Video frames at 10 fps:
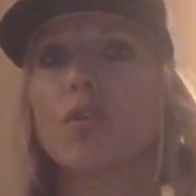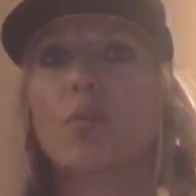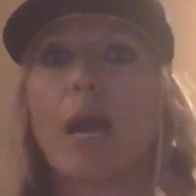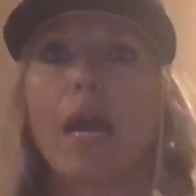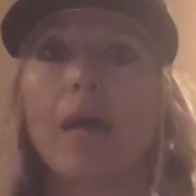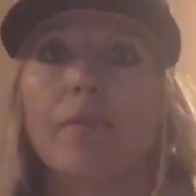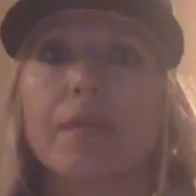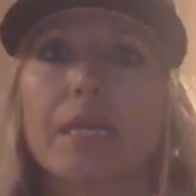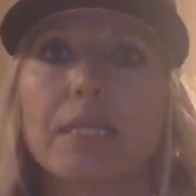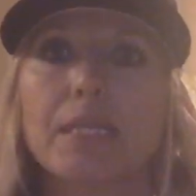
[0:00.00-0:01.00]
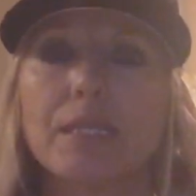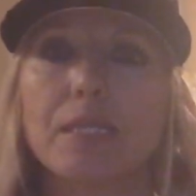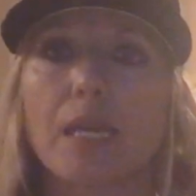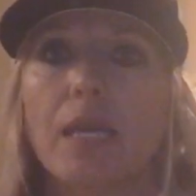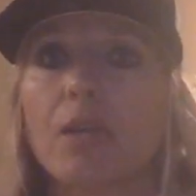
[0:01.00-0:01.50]
that you have against the
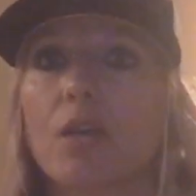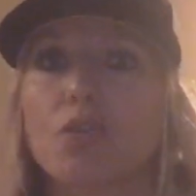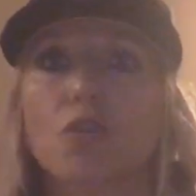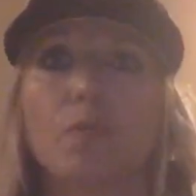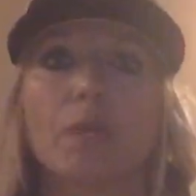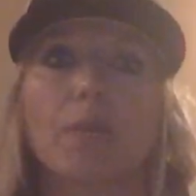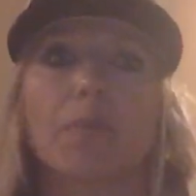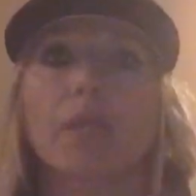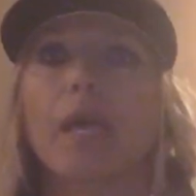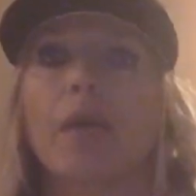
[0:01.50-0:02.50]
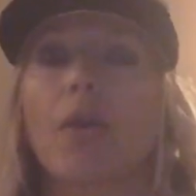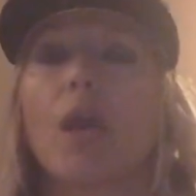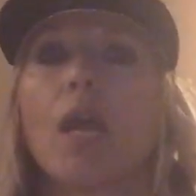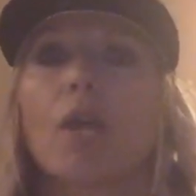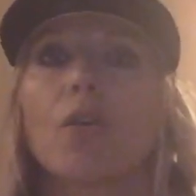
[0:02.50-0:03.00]
psychological manipulator,
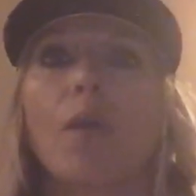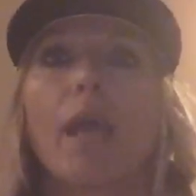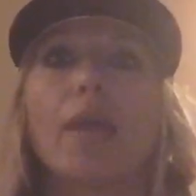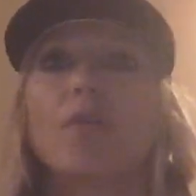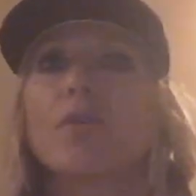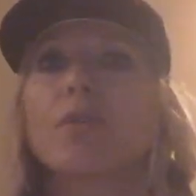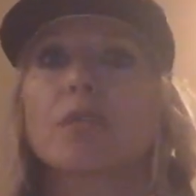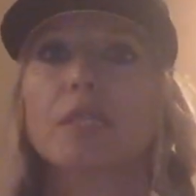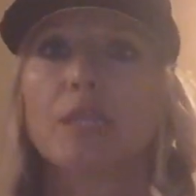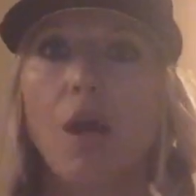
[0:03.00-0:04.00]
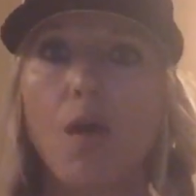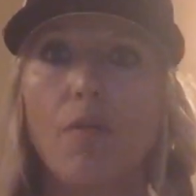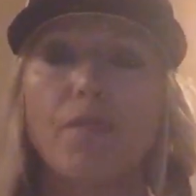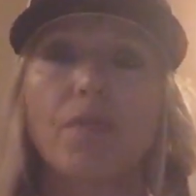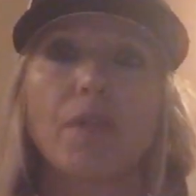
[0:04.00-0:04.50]
you know, anger at
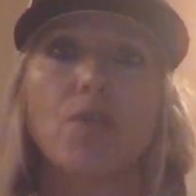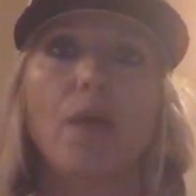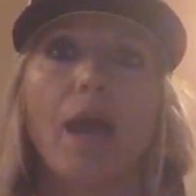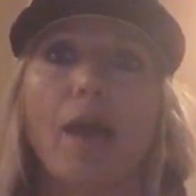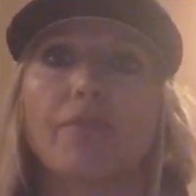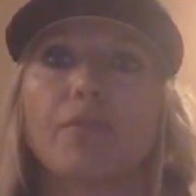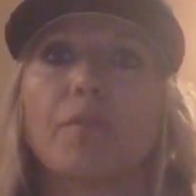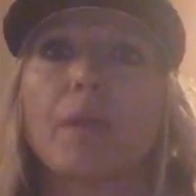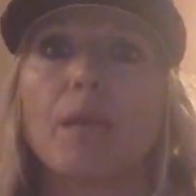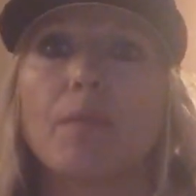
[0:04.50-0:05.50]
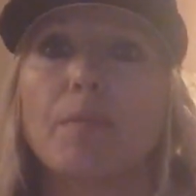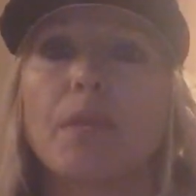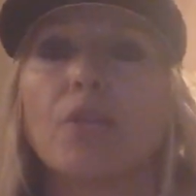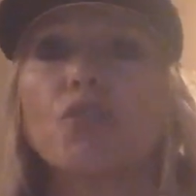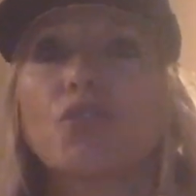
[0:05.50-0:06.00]
yourself that you have for maybe
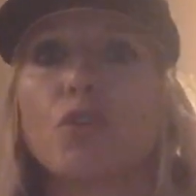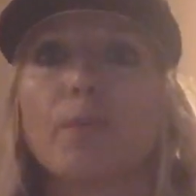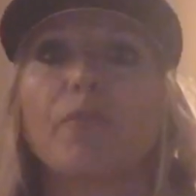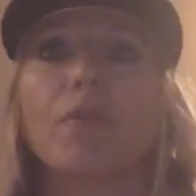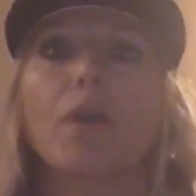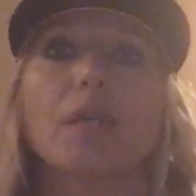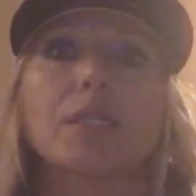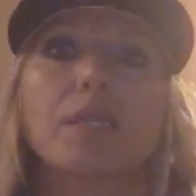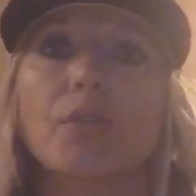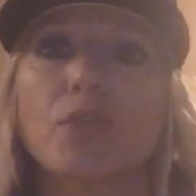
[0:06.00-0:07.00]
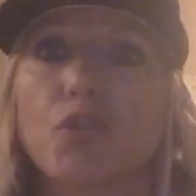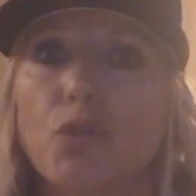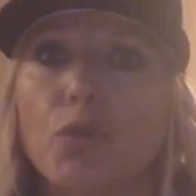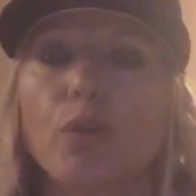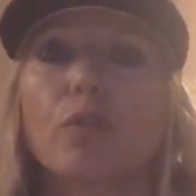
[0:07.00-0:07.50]
being duped, for not seeing the
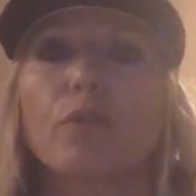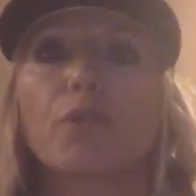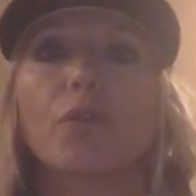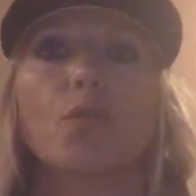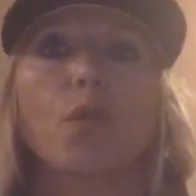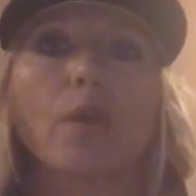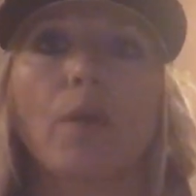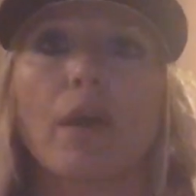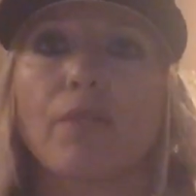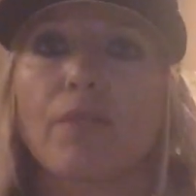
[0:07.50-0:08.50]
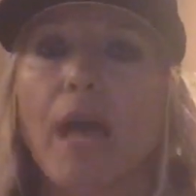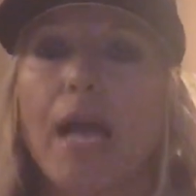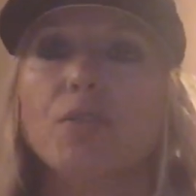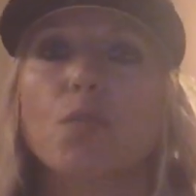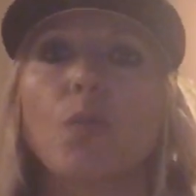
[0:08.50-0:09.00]
truth, for ignoring red
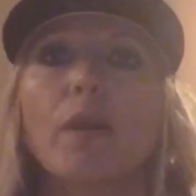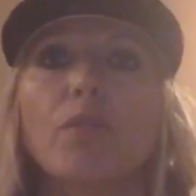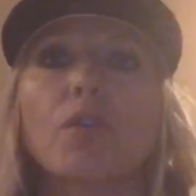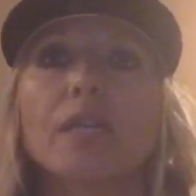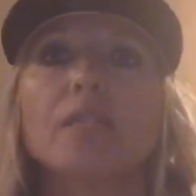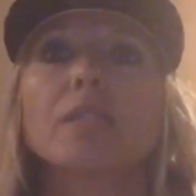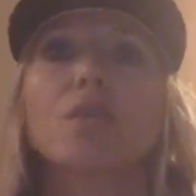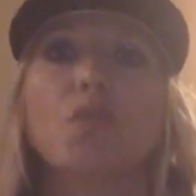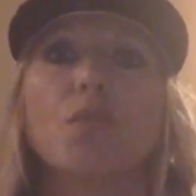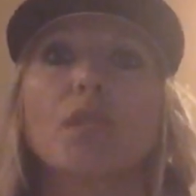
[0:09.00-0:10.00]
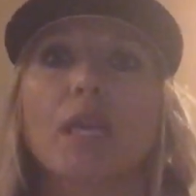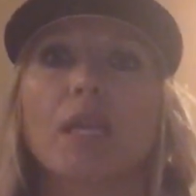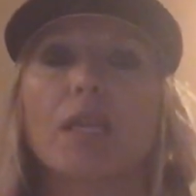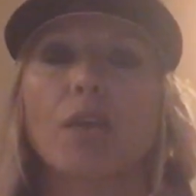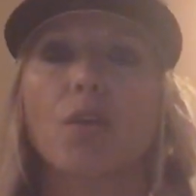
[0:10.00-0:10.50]
flags, or whatever it is that you
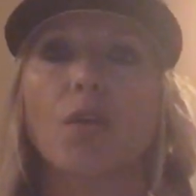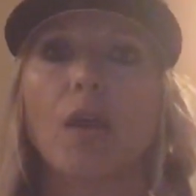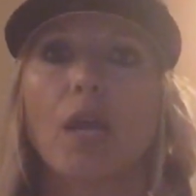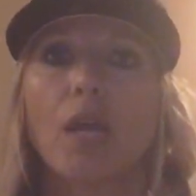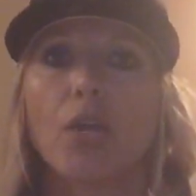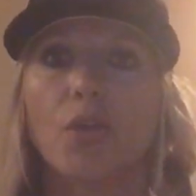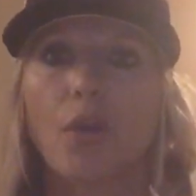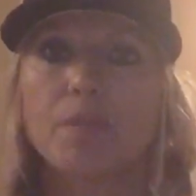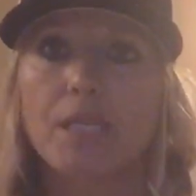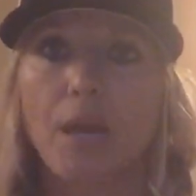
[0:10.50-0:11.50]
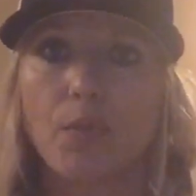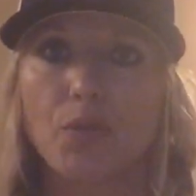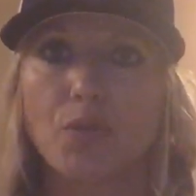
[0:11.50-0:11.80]
think that you're, you know, upset with